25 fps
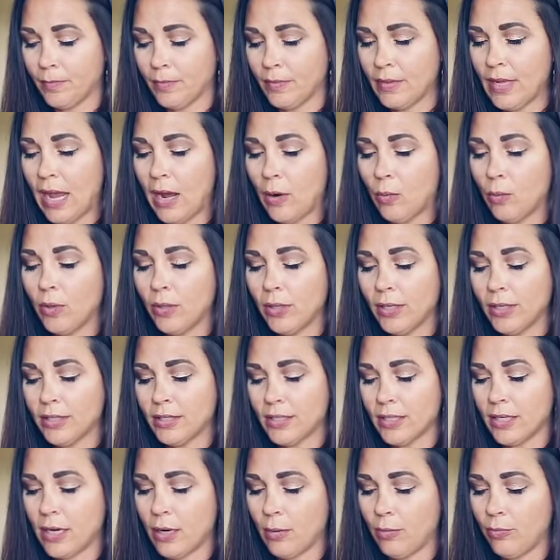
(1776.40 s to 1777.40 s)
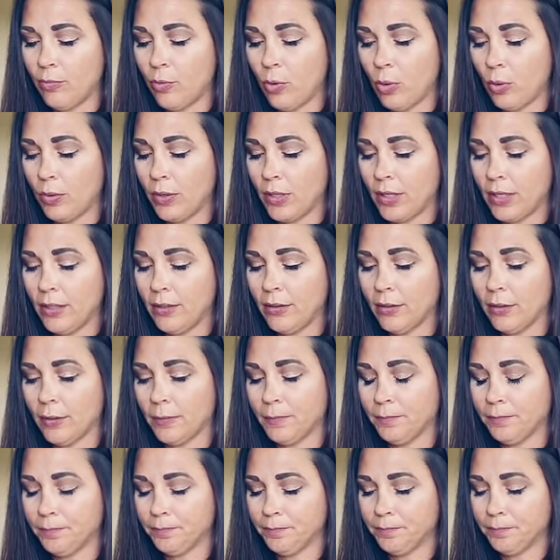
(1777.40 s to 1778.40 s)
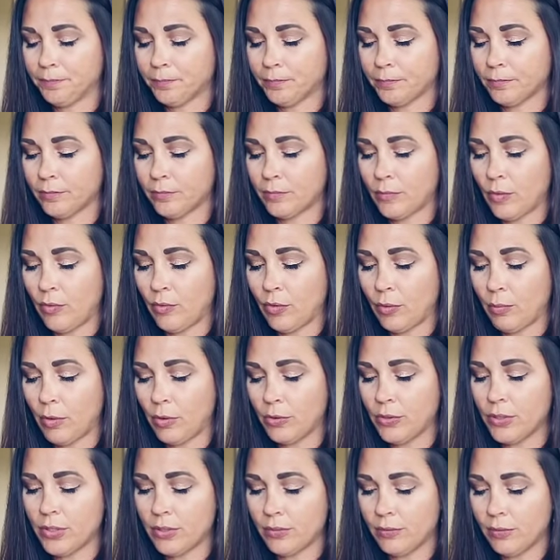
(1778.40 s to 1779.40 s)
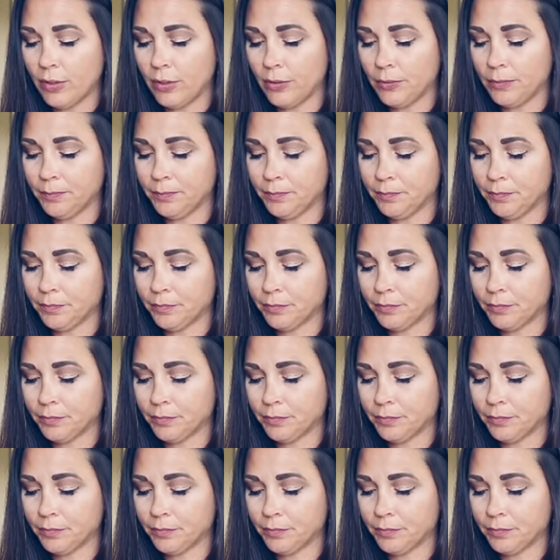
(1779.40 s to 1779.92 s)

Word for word: not willing to come forward either, for most of you.